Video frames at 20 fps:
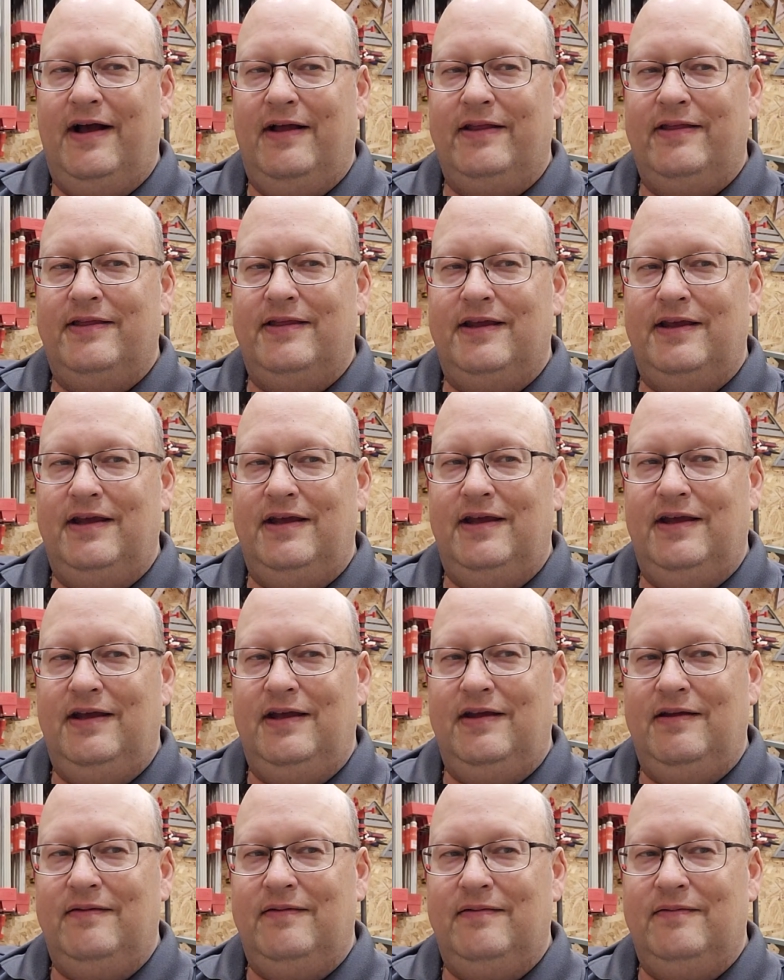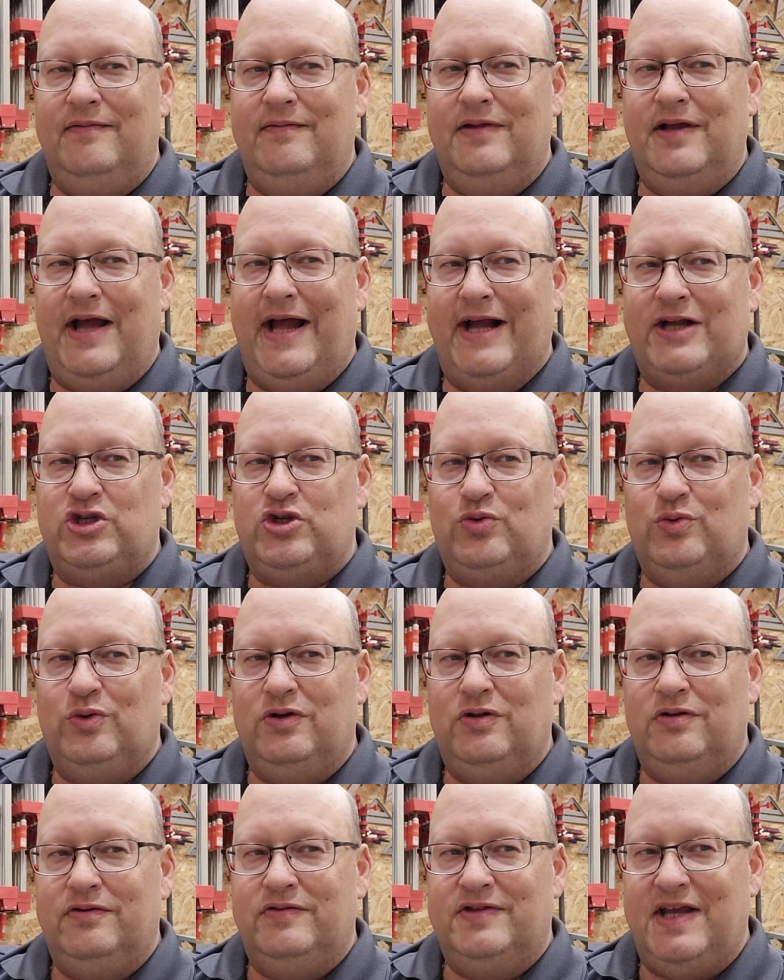The
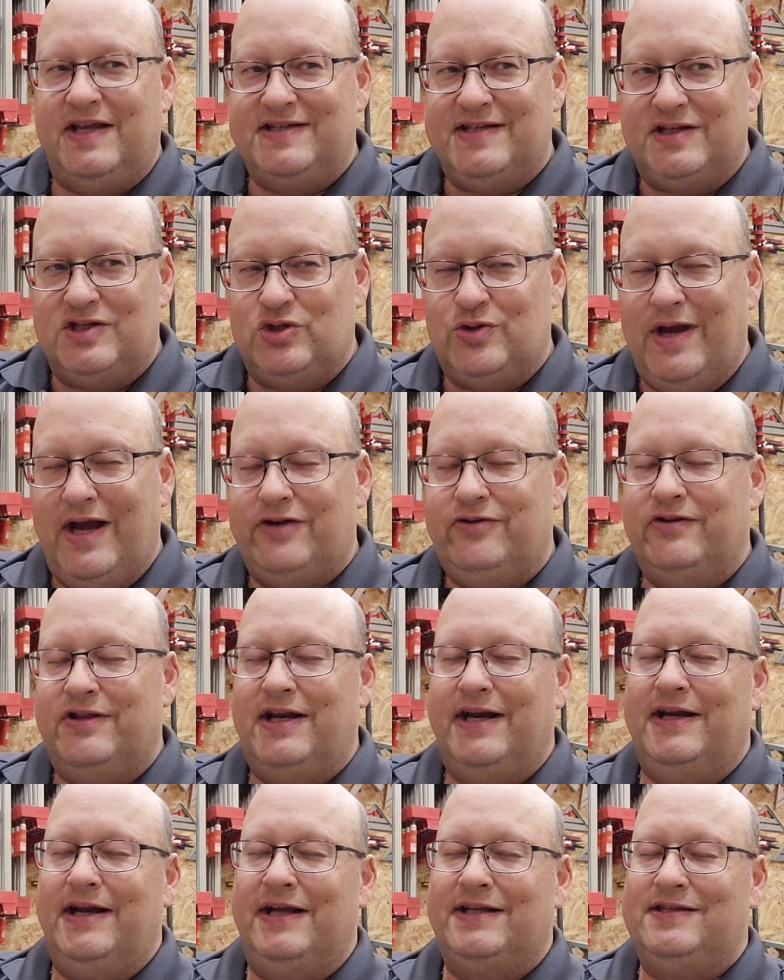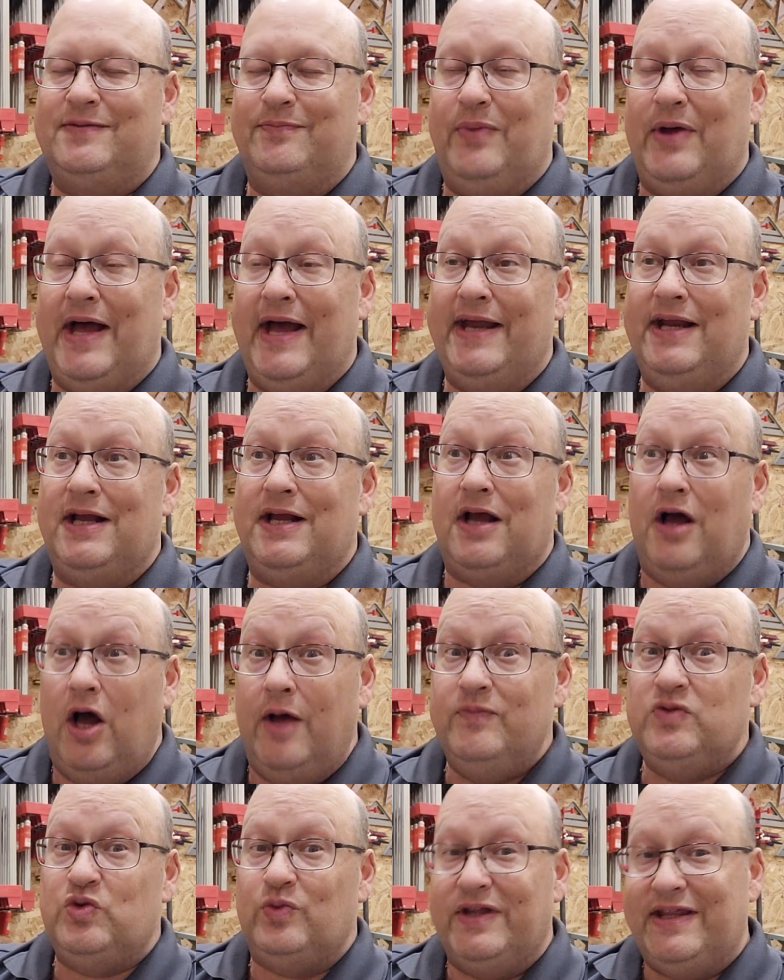actual dust extractor that I'd like to buy
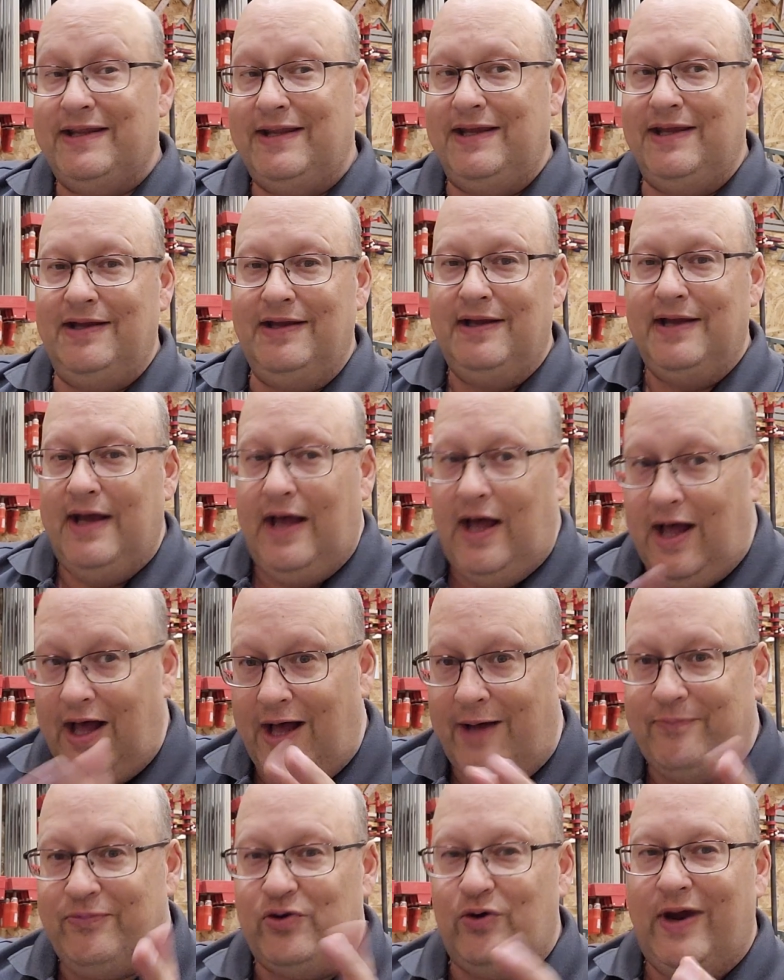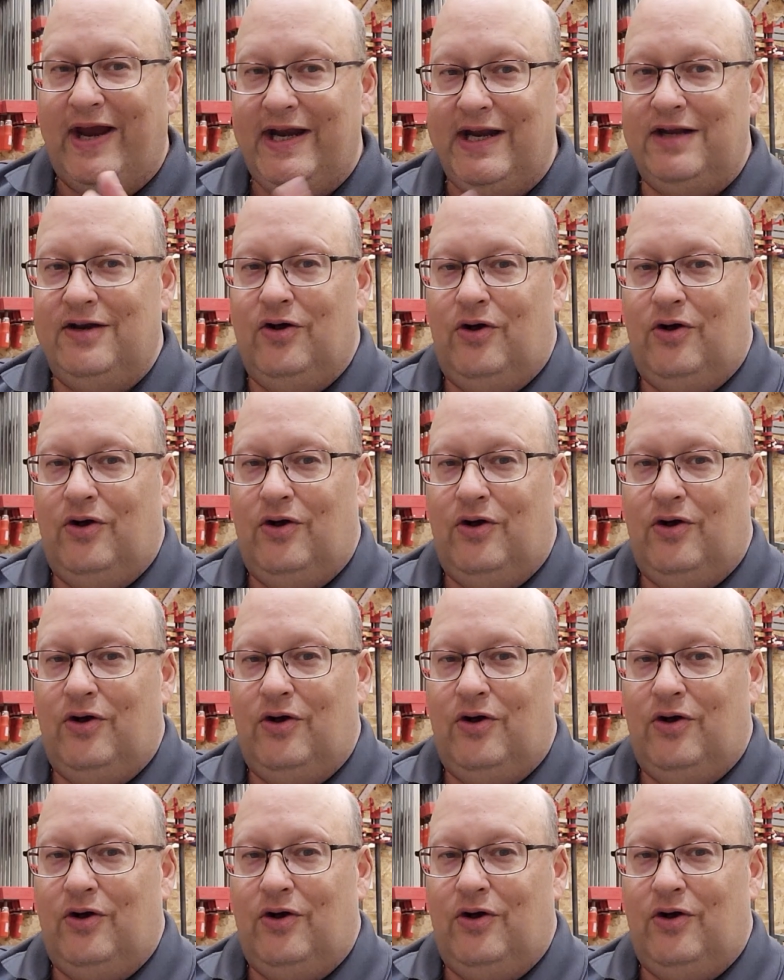comes with the upgraded